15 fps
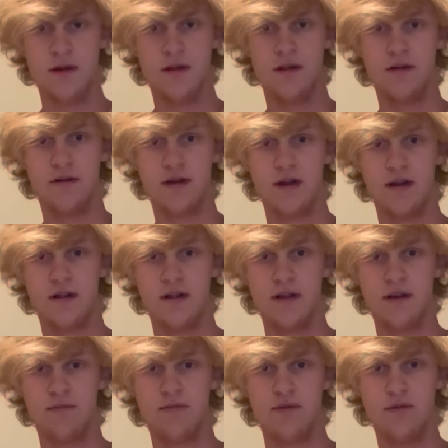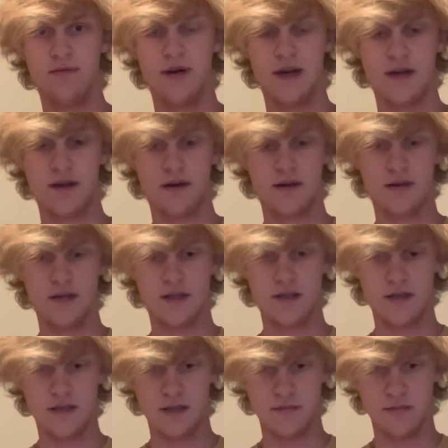then you'll kind of like pull back on it like
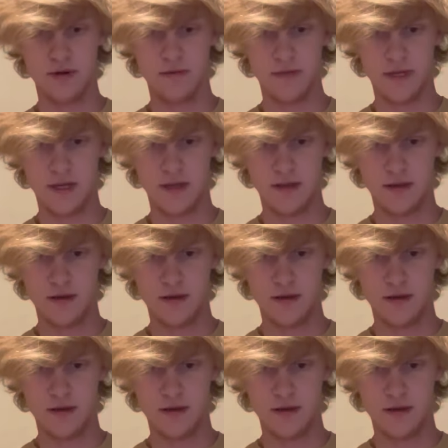this and put them together,